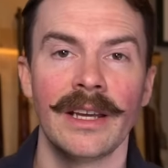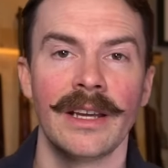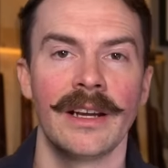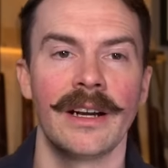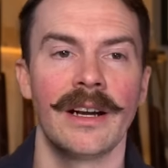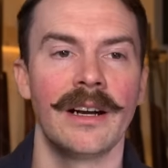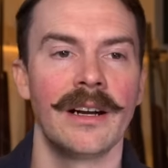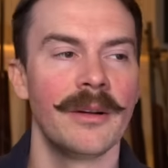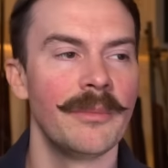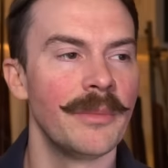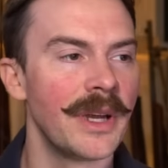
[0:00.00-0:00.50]

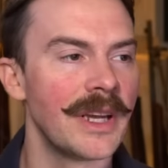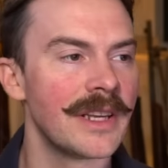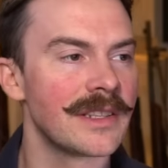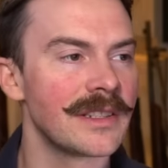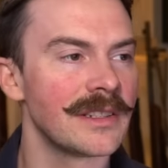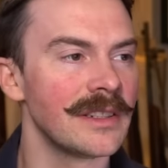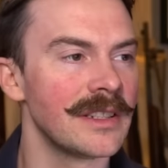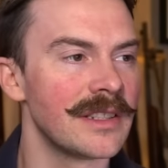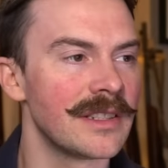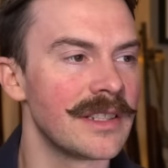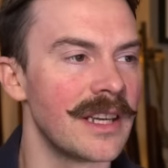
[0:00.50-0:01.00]
I'll read
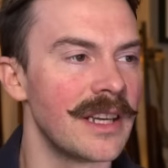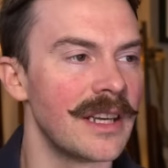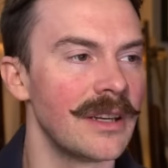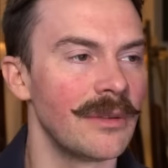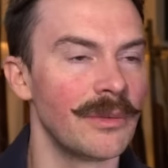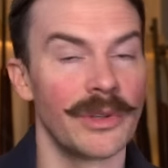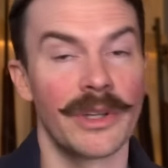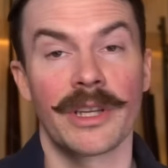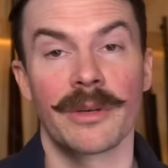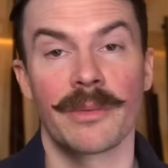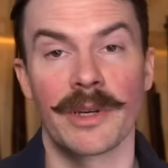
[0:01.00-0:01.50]

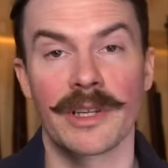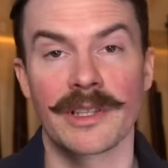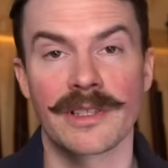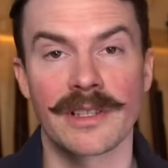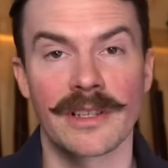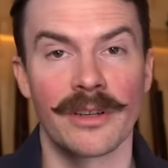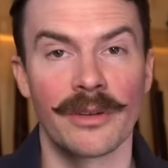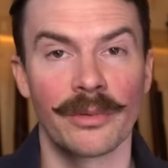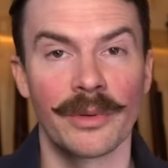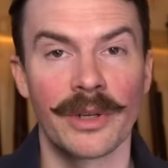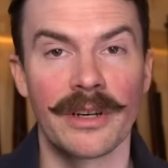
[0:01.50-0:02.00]

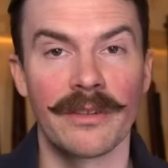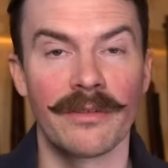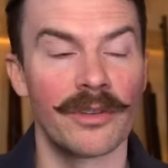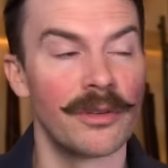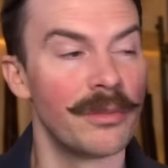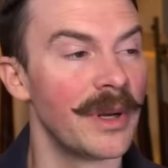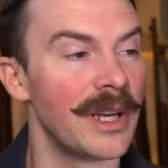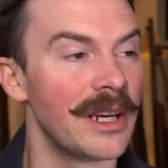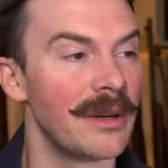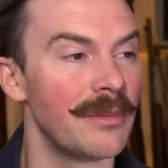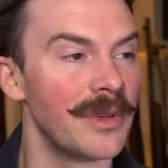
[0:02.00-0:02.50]
it
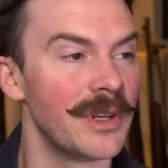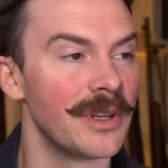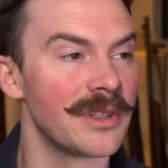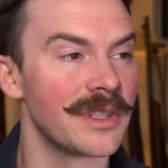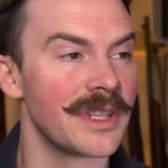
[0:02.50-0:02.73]
verbatim here,